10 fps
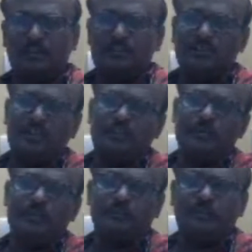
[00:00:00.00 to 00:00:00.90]
state
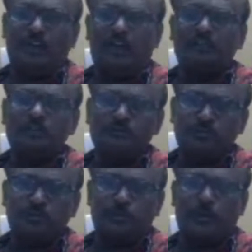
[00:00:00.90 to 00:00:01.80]
government has
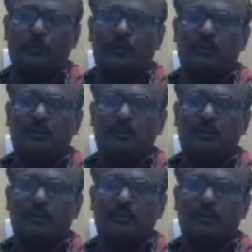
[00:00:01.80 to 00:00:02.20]
also power